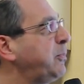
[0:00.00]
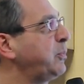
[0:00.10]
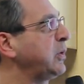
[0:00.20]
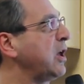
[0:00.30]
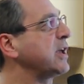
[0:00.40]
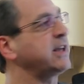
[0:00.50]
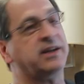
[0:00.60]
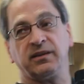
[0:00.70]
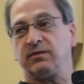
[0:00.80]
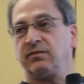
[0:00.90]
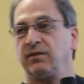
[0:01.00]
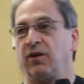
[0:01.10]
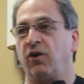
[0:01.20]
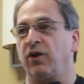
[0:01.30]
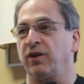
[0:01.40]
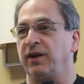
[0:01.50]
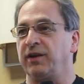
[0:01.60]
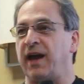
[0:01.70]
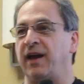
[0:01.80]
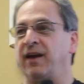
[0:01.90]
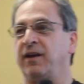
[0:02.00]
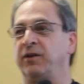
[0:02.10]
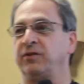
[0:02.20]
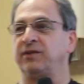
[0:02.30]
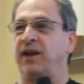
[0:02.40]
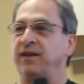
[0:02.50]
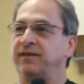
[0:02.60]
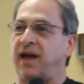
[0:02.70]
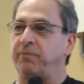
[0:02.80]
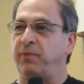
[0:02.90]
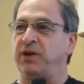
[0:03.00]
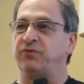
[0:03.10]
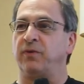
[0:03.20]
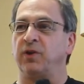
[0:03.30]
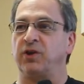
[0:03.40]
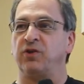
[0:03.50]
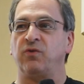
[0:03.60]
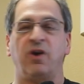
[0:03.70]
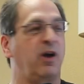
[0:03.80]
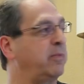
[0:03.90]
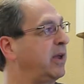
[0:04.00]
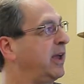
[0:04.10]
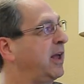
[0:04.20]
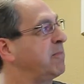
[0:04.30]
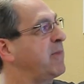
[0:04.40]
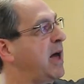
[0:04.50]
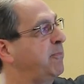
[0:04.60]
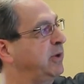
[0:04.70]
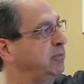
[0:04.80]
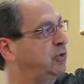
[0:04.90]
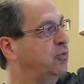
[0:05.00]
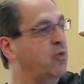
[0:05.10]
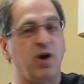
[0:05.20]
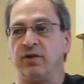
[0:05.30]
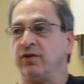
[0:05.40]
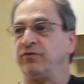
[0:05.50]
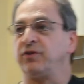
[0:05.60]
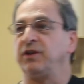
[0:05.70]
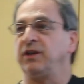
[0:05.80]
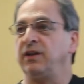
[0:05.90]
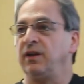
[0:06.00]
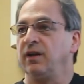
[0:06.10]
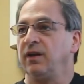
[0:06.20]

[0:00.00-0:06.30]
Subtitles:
plug it or take that page from the QROM and map it to one of the